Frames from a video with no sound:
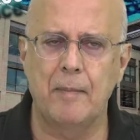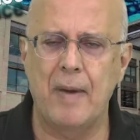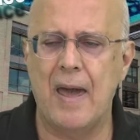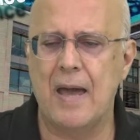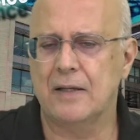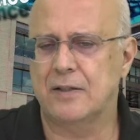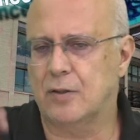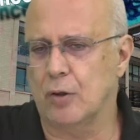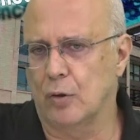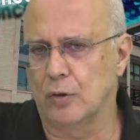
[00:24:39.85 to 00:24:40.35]

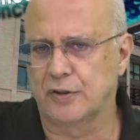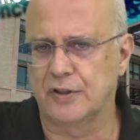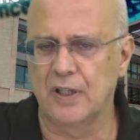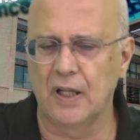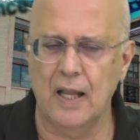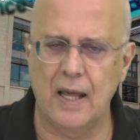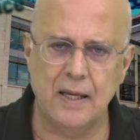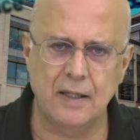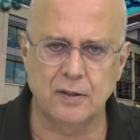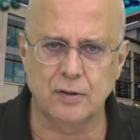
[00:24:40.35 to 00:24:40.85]
mass
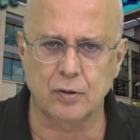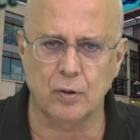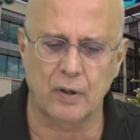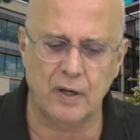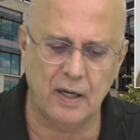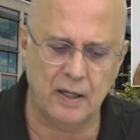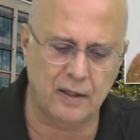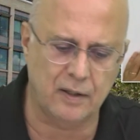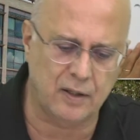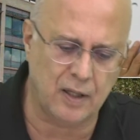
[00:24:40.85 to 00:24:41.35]
oscillates or
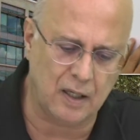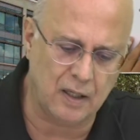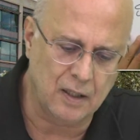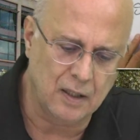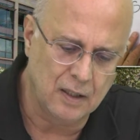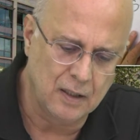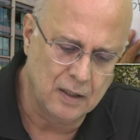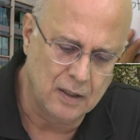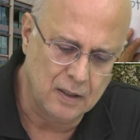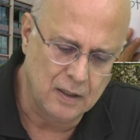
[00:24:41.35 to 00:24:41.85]
anything.
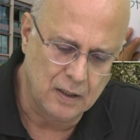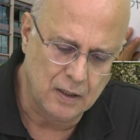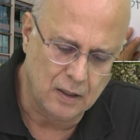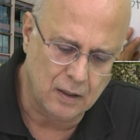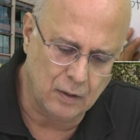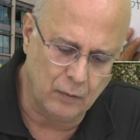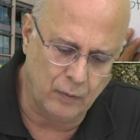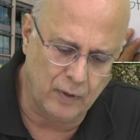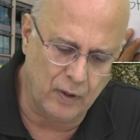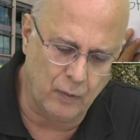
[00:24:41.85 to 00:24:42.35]

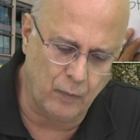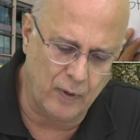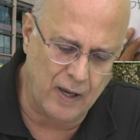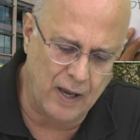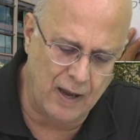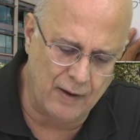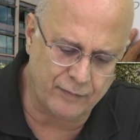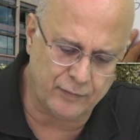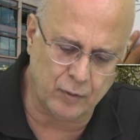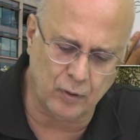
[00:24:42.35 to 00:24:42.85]
We
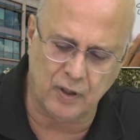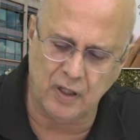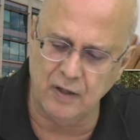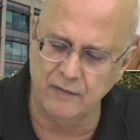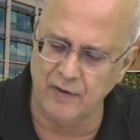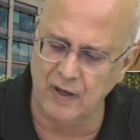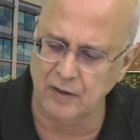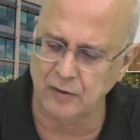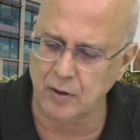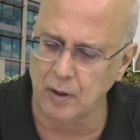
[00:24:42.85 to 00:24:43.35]
have to
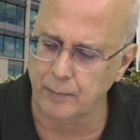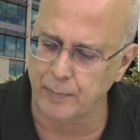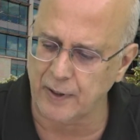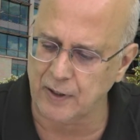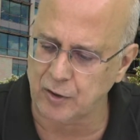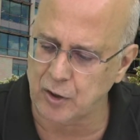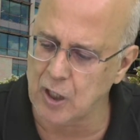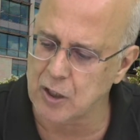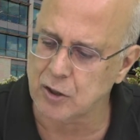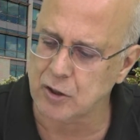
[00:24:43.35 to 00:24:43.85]
give an
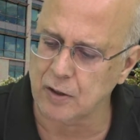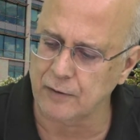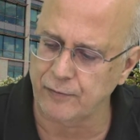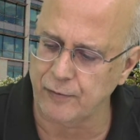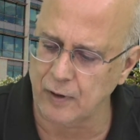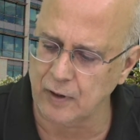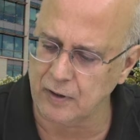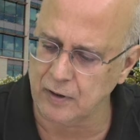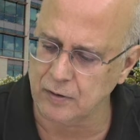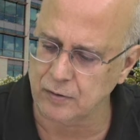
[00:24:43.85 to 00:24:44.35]
interpretation
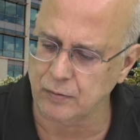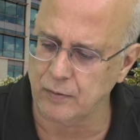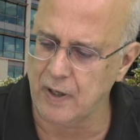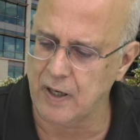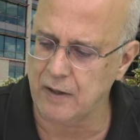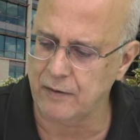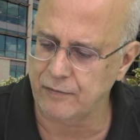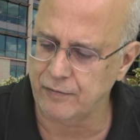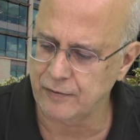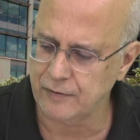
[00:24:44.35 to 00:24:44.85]
for this
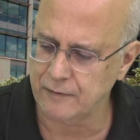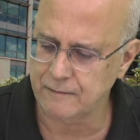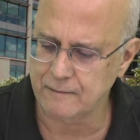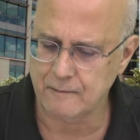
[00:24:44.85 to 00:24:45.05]
wave.